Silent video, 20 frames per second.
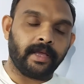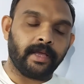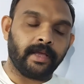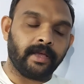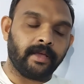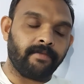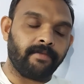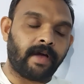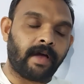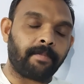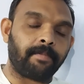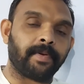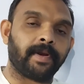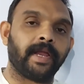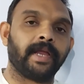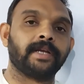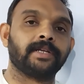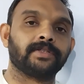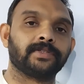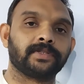
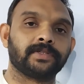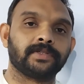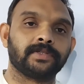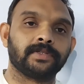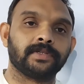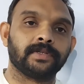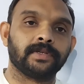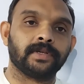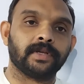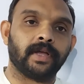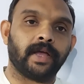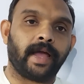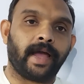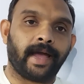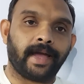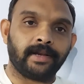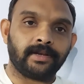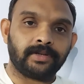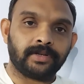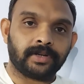evaporates
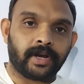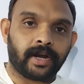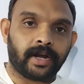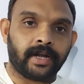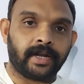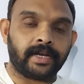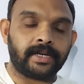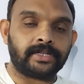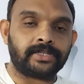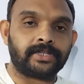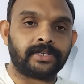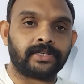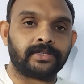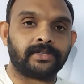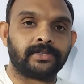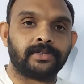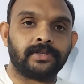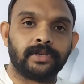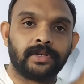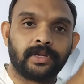and
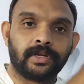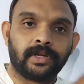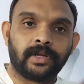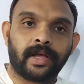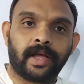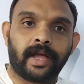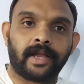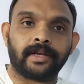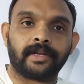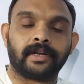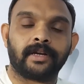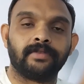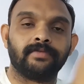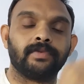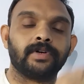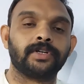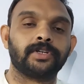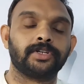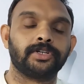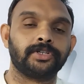condenses and
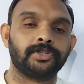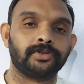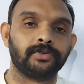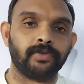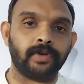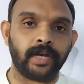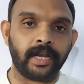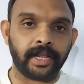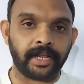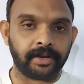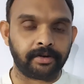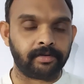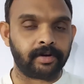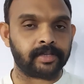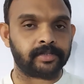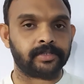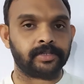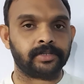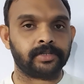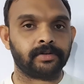convert into liquid
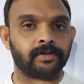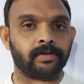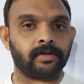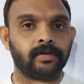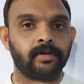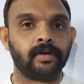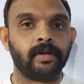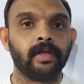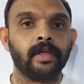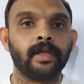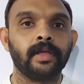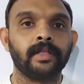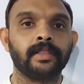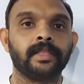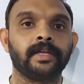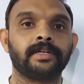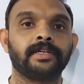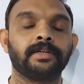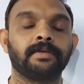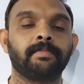acetone,
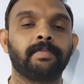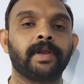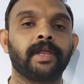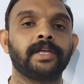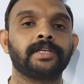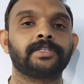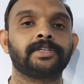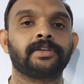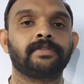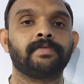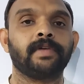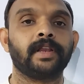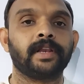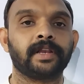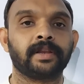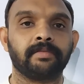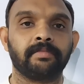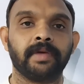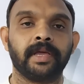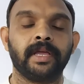the temperature will
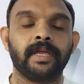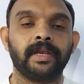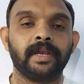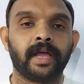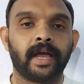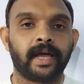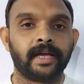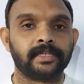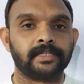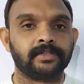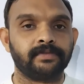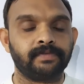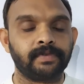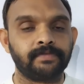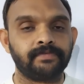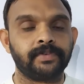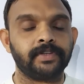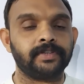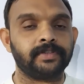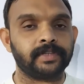remain as
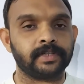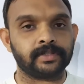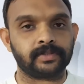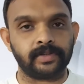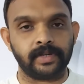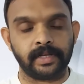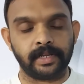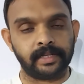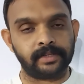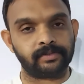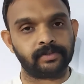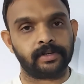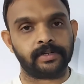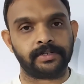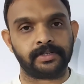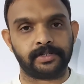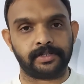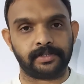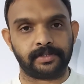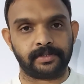56 degrees
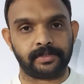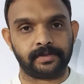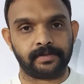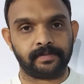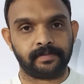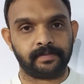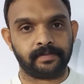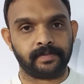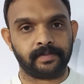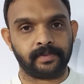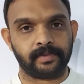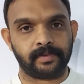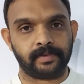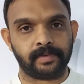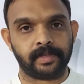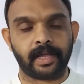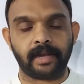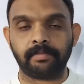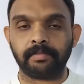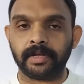Celsius.
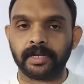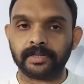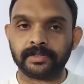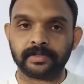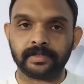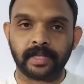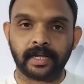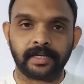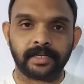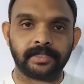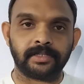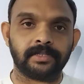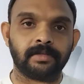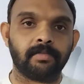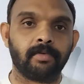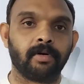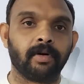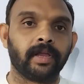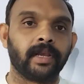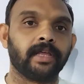That means that is the
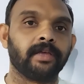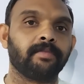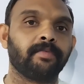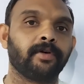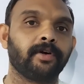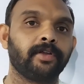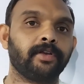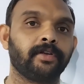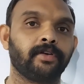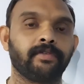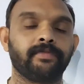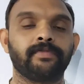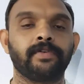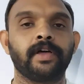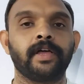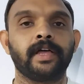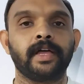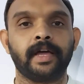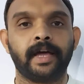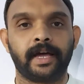boiling point of
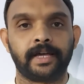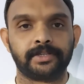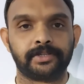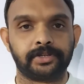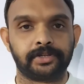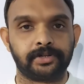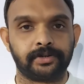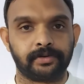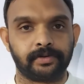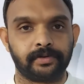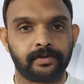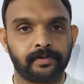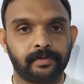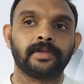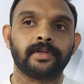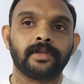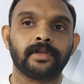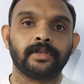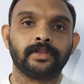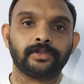acetone.
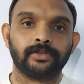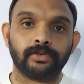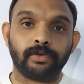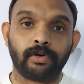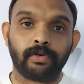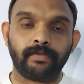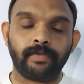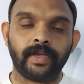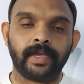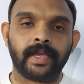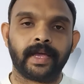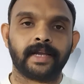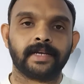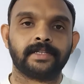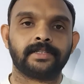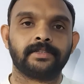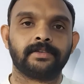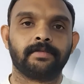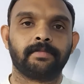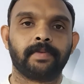So we can
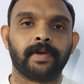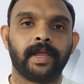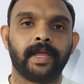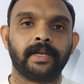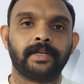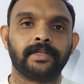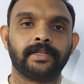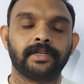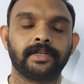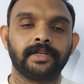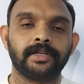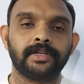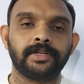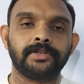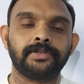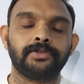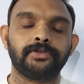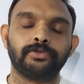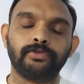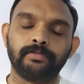separate
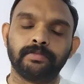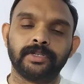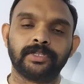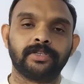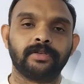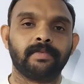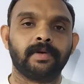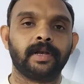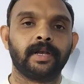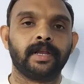two miscible